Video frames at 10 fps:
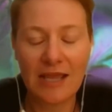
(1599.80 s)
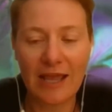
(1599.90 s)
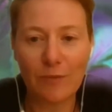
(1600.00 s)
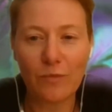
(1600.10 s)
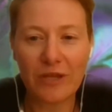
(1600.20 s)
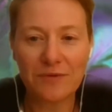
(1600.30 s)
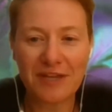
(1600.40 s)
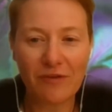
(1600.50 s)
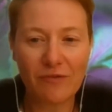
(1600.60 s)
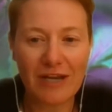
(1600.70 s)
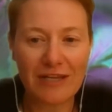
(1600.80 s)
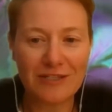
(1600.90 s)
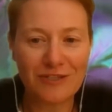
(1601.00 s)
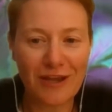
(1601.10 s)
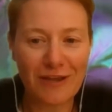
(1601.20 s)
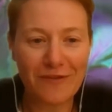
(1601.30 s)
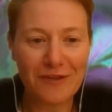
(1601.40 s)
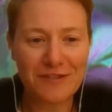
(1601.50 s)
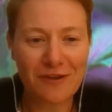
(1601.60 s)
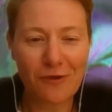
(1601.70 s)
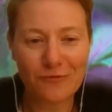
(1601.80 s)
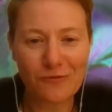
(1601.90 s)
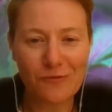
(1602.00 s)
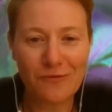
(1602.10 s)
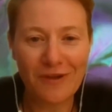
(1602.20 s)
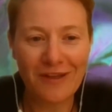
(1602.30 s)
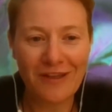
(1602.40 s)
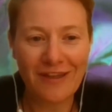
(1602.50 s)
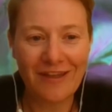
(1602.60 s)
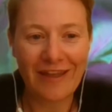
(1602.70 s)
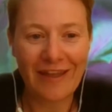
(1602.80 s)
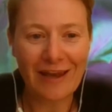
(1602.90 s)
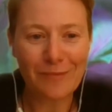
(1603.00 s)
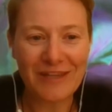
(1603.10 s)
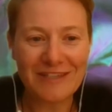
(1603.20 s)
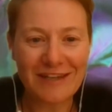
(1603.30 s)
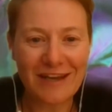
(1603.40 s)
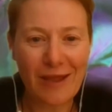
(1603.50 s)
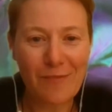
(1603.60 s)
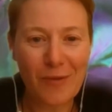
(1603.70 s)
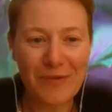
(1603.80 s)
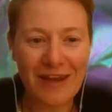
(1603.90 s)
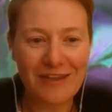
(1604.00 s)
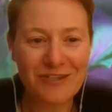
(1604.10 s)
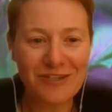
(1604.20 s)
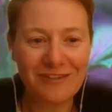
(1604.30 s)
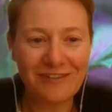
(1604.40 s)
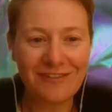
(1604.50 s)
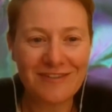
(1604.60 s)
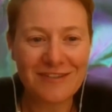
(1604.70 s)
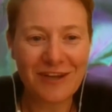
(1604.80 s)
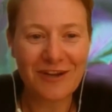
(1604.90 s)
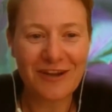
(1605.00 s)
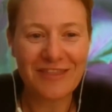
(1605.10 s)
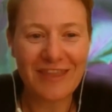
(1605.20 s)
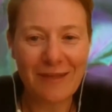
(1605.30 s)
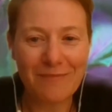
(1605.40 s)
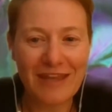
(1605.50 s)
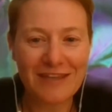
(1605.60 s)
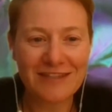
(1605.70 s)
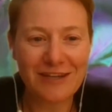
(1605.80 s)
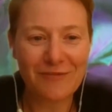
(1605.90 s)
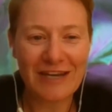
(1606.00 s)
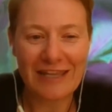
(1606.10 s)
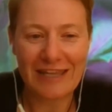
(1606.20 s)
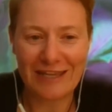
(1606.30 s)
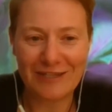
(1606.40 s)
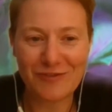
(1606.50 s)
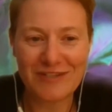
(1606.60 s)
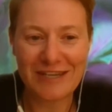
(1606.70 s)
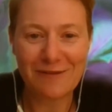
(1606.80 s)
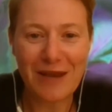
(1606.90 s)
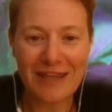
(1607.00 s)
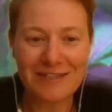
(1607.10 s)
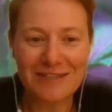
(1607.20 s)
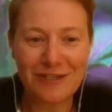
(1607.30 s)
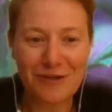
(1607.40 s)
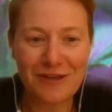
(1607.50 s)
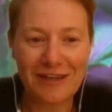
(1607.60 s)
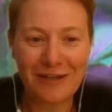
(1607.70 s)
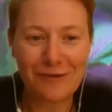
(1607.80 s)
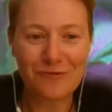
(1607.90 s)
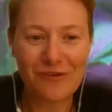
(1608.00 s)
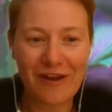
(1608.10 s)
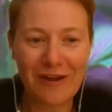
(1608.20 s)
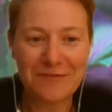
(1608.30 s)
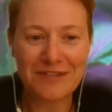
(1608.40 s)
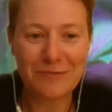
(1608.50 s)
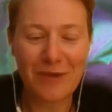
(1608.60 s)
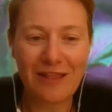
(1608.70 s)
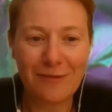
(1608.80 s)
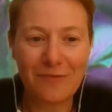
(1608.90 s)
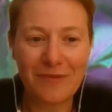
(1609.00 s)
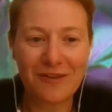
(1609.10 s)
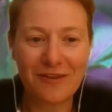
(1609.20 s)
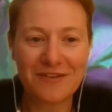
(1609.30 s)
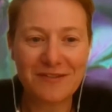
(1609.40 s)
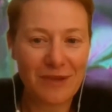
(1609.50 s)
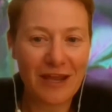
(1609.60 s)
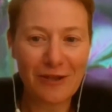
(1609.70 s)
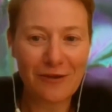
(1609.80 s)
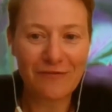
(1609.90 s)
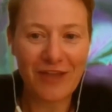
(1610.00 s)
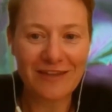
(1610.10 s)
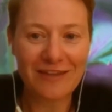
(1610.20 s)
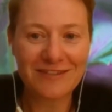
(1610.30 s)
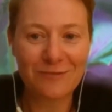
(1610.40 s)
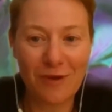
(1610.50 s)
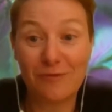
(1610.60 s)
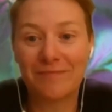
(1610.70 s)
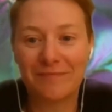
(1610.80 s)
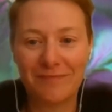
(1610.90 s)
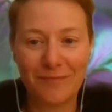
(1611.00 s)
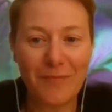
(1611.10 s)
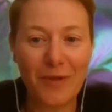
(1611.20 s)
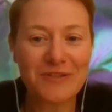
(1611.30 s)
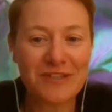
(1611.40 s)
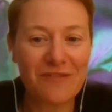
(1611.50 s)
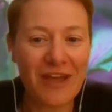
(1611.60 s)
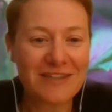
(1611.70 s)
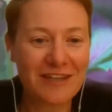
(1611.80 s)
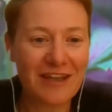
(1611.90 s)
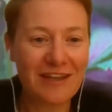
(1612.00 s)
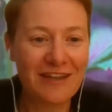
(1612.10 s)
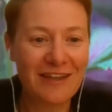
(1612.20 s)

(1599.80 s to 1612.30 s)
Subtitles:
We also have a really diverse cultural element in our population. So that makes it a really interesting place to do clinical trials as well, because a lot of us, well, most of us are